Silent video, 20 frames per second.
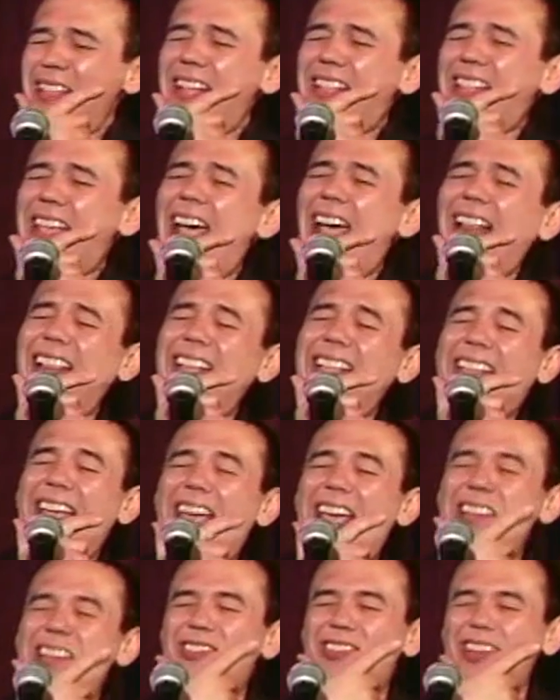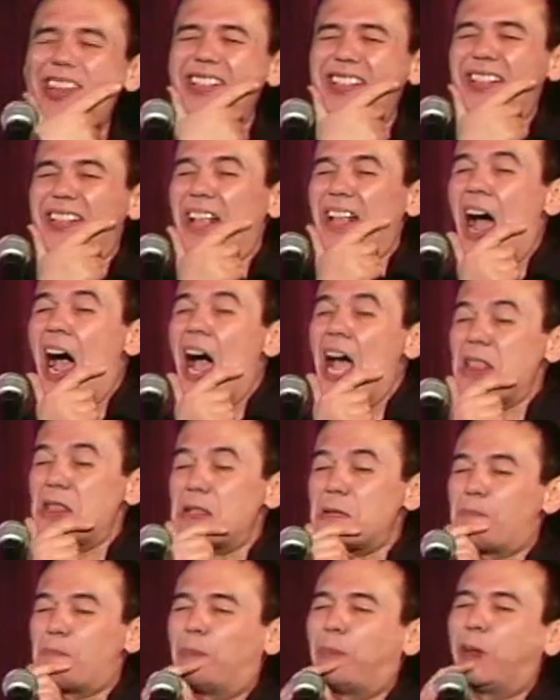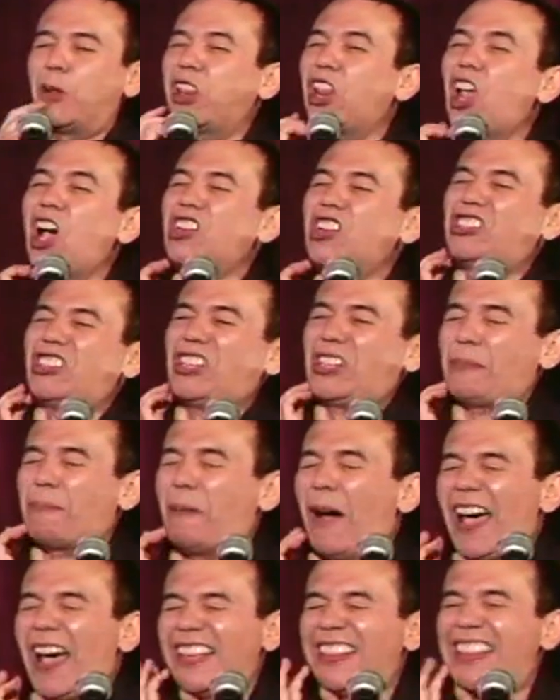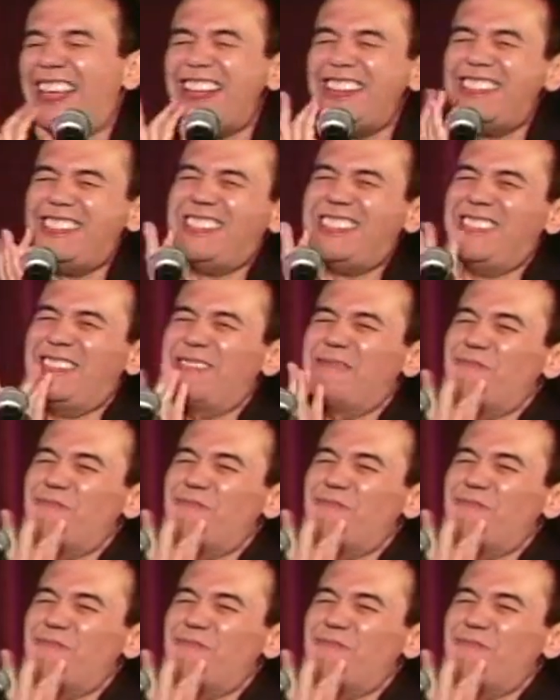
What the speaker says: talent agent, nonplussed by this,